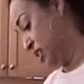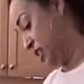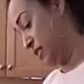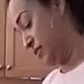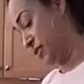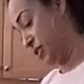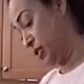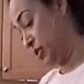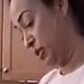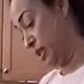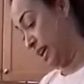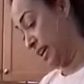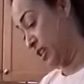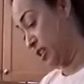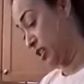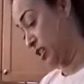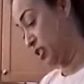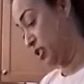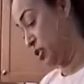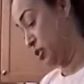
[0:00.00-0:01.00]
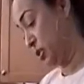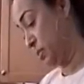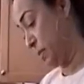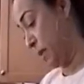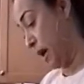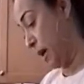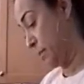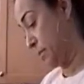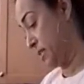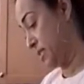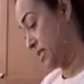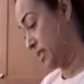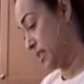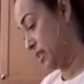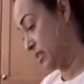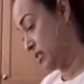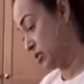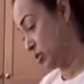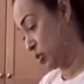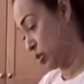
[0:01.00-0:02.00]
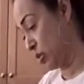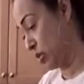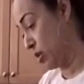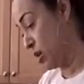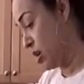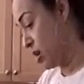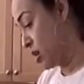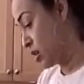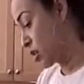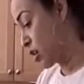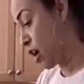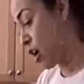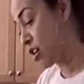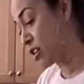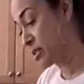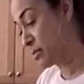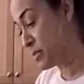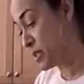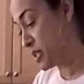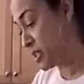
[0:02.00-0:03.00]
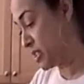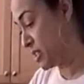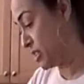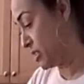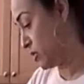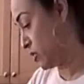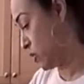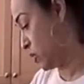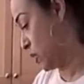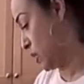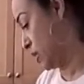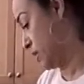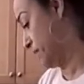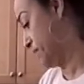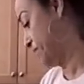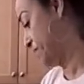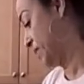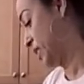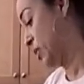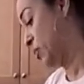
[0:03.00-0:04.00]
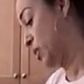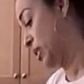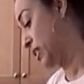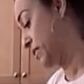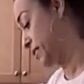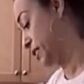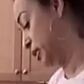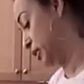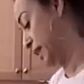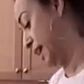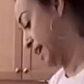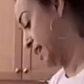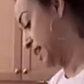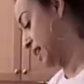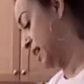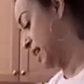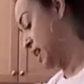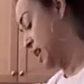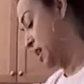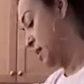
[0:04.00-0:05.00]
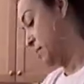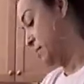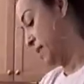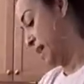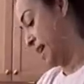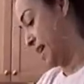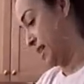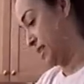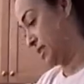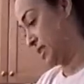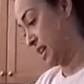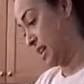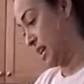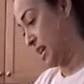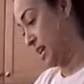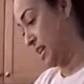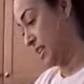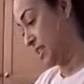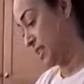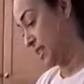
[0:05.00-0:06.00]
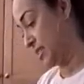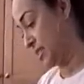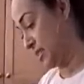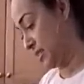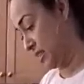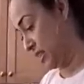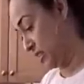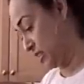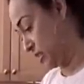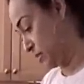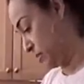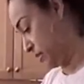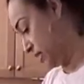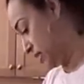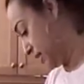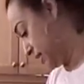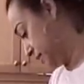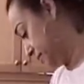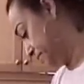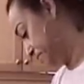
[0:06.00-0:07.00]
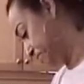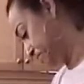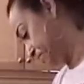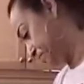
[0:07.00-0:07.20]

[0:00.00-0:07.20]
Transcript: If you like, you could use poppy seeds or cardamom or whatever you like, but it doesn't need to be done.